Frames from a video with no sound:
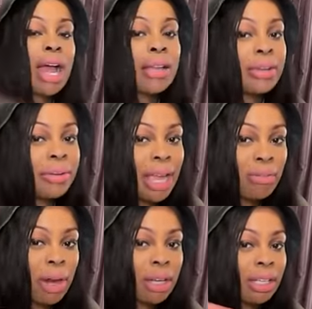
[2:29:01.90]
I knew
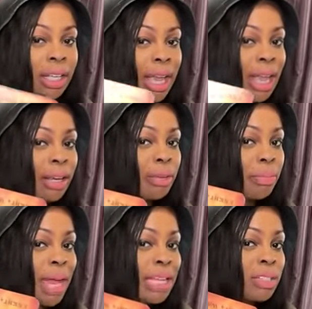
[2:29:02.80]
they were. Look at
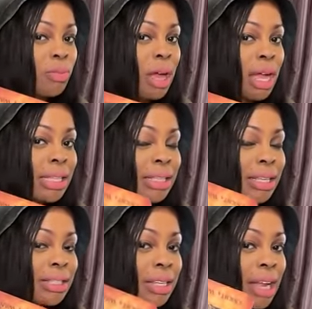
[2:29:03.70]
them. Page of Wands
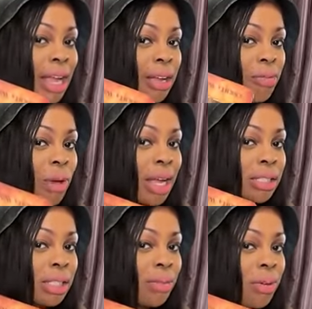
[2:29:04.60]
is the Knight of
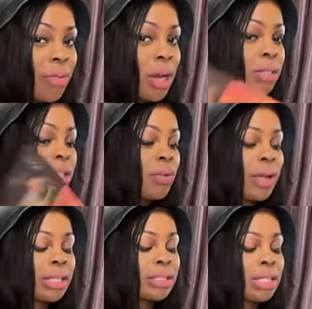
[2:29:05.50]
Wands in reverse.
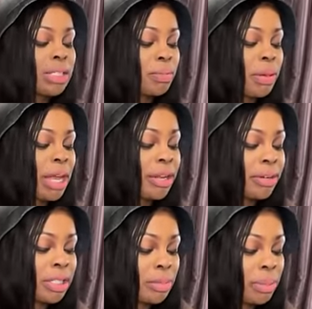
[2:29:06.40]
Okay, so this is a
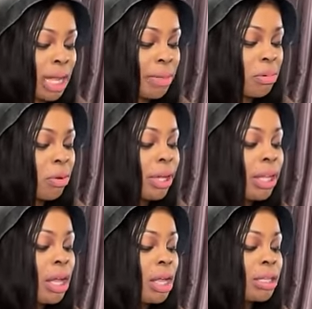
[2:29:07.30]
player. This is a
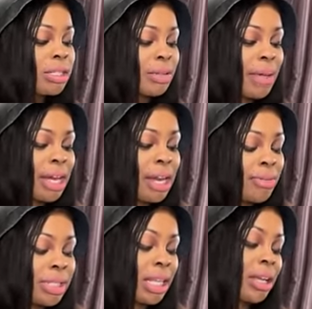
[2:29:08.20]
playboy. This is somebody
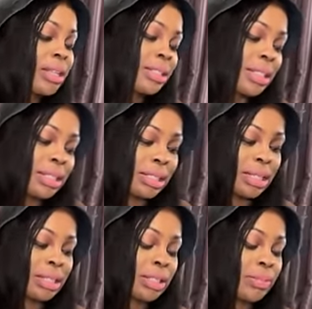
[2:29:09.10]
that was
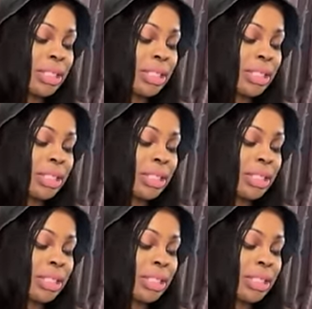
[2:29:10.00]
inconsistent. This could be